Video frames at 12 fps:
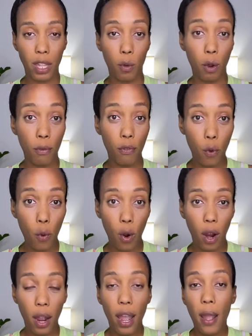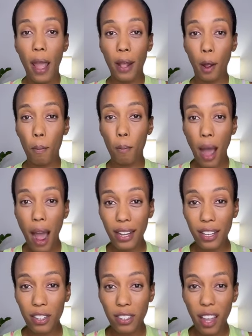the way they were before. And our
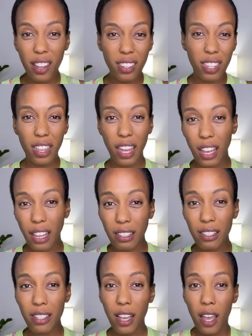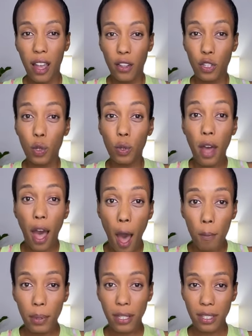body does things to
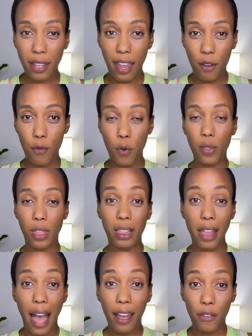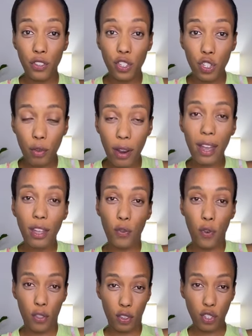compensate for the lack of strength,
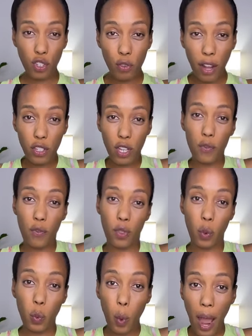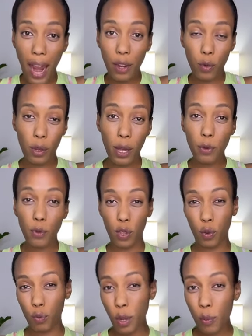for the stretching, for the wide ribs,
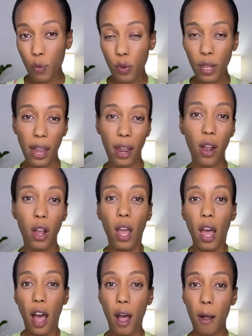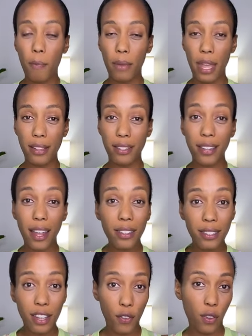for the rib flare. It
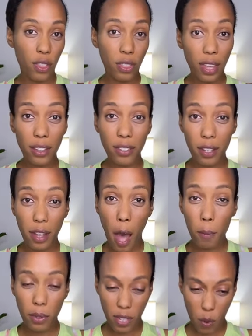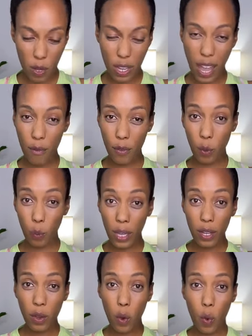does different things to compensate. When you have the
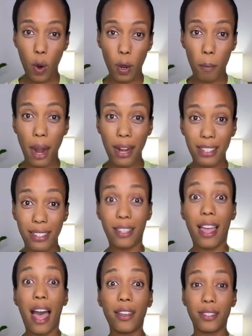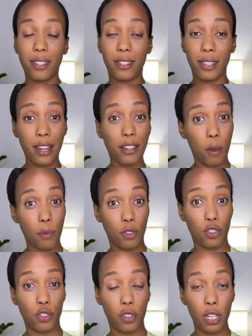weak core, your body still has to stand up,